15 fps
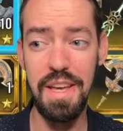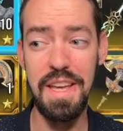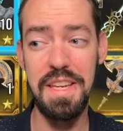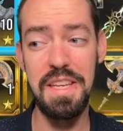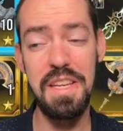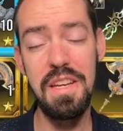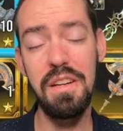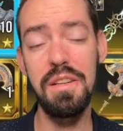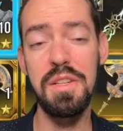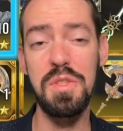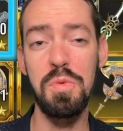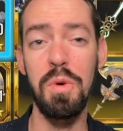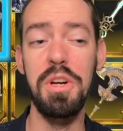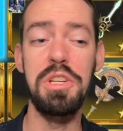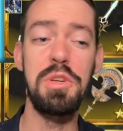And here is
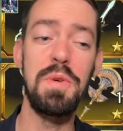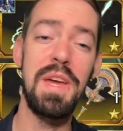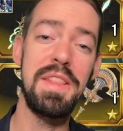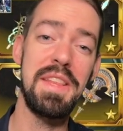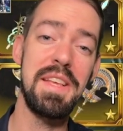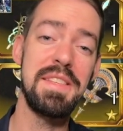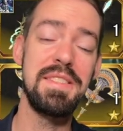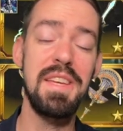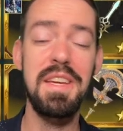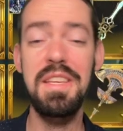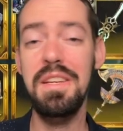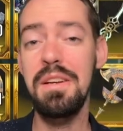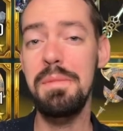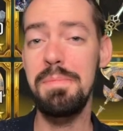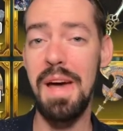where you gain that
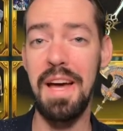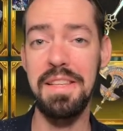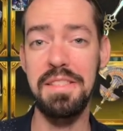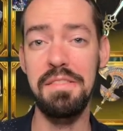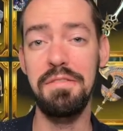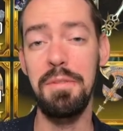secondary passive